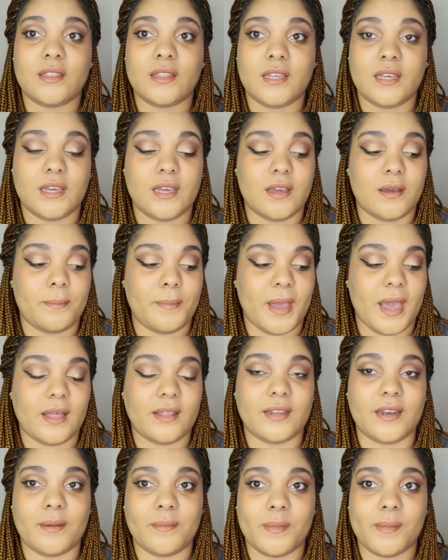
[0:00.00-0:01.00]
the
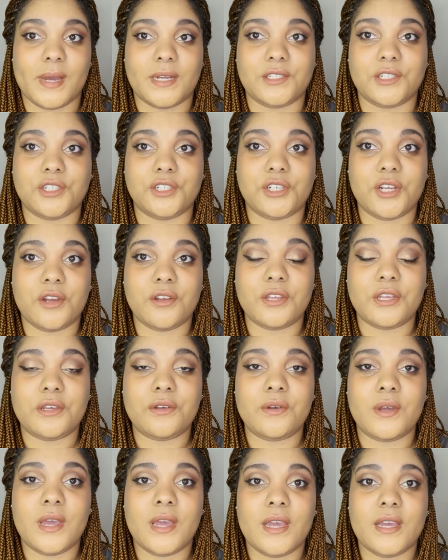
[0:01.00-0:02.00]
palette I'm about to show
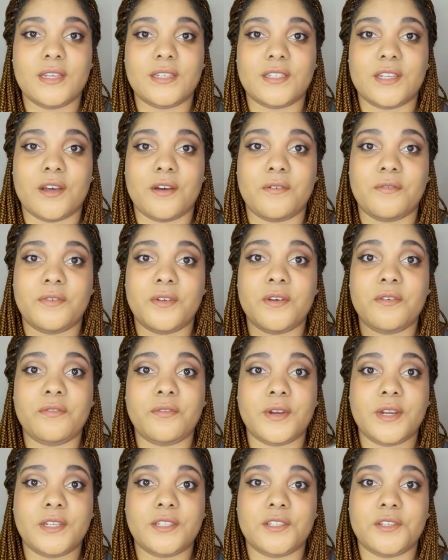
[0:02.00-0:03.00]
you, so feel
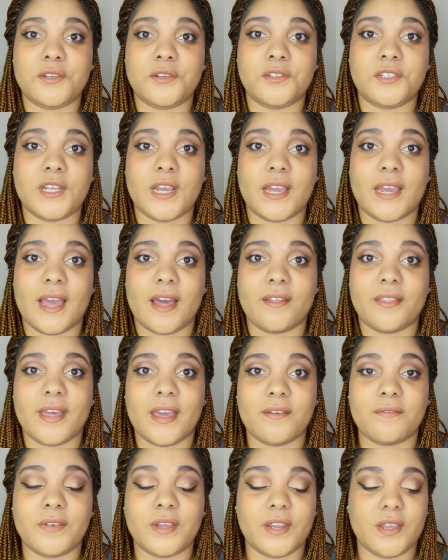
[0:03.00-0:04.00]
free to check out
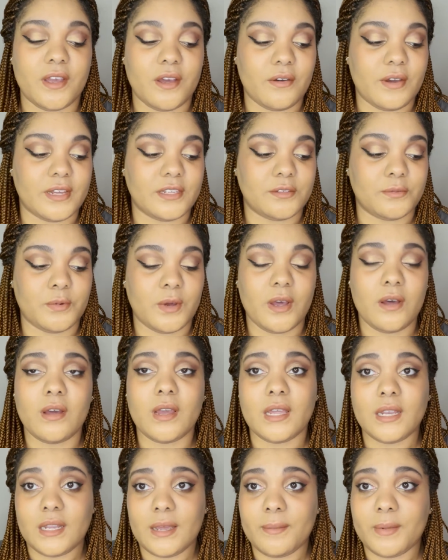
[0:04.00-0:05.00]
that video as well
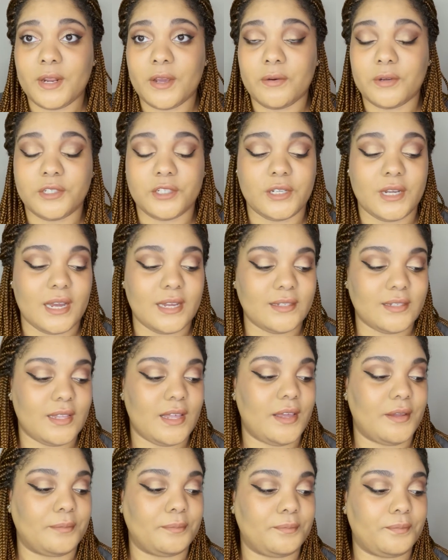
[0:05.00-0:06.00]
and let me know what you guys
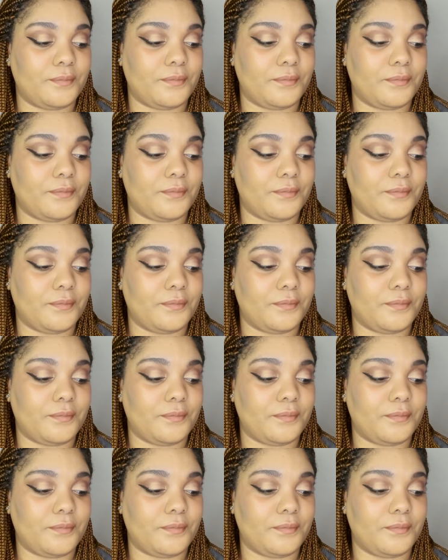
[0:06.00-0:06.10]
think.